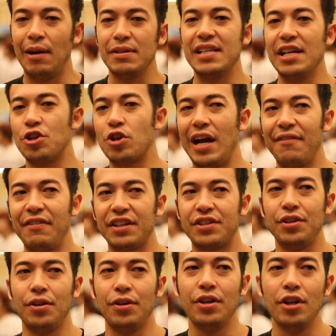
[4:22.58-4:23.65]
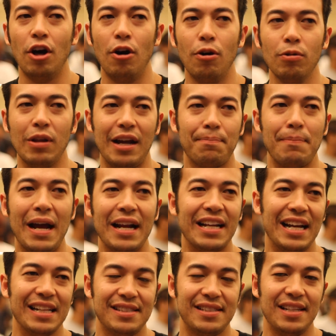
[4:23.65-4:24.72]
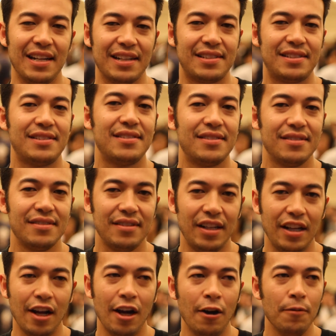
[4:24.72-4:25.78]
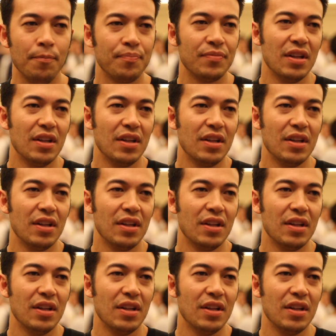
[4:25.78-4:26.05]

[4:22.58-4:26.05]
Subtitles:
I would send traffic to, you know, like Mad Cat sticks, you know,